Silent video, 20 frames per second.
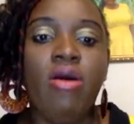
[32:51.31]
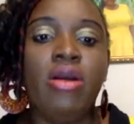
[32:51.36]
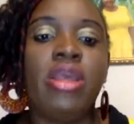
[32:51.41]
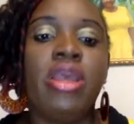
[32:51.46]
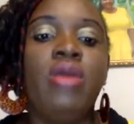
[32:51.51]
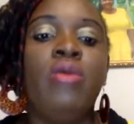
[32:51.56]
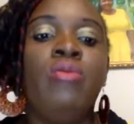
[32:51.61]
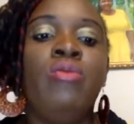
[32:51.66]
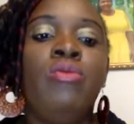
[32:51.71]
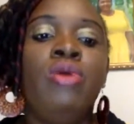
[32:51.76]

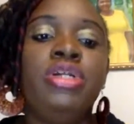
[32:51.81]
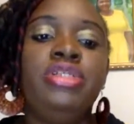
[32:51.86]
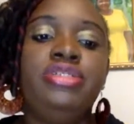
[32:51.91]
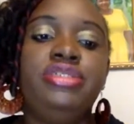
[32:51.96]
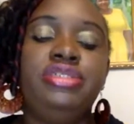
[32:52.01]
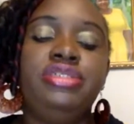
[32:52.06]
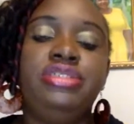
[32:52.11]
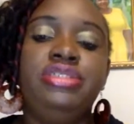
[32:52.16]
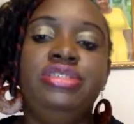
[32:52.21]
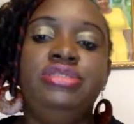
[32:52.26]
Okay, what
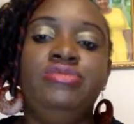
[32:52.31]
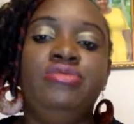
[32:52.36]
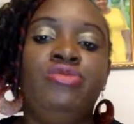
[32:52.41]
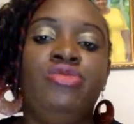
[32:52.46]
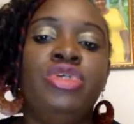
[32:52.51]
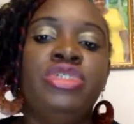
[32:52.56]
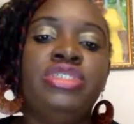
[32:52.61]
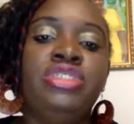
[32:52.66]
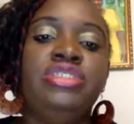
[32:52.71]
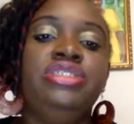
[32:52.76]

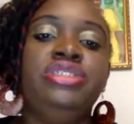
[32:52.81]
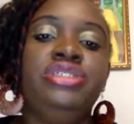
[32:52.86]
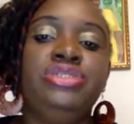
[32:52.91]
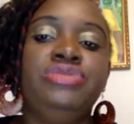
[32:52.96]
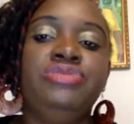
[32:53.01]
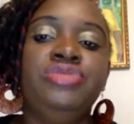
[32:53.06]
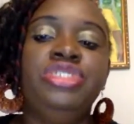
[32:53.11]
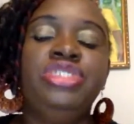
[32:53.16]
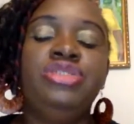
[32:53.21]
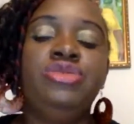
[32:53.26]
is
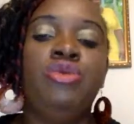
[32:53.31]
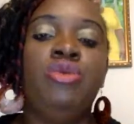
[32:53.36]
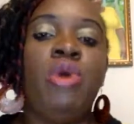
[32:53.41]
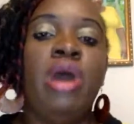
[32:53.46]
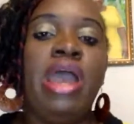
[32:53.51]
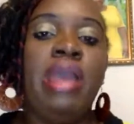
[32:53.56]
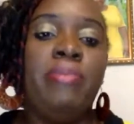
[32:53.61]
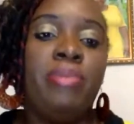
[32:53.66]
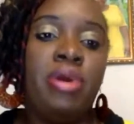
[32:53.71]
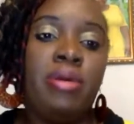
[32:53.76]
the reason
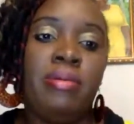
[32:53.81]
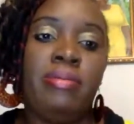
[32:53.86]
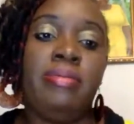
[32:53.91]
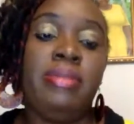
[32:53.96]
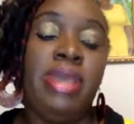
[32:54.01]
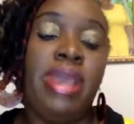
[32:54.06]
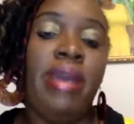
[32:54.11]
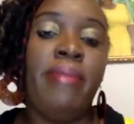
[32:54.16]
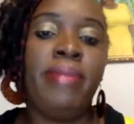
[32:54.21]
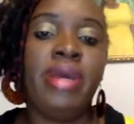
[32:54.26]
why
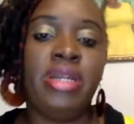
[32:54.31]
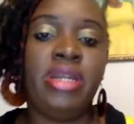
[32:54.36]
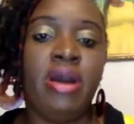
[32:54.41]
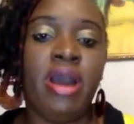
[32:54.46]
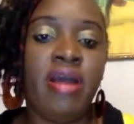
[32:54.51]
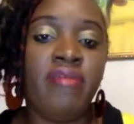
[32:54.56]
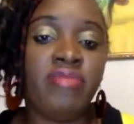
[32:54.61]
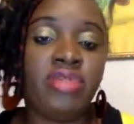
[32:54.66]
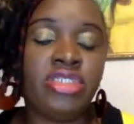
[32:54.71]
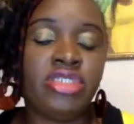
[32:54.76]
probably I might not
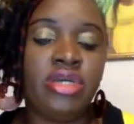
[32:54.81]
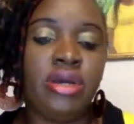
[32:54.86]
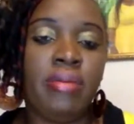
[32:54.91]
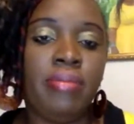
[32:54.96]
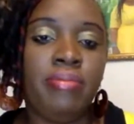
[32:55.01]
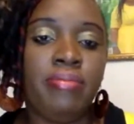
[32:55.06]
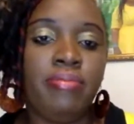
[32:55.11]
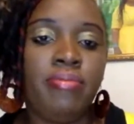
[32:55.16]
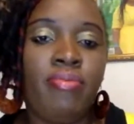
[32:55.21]
have a job?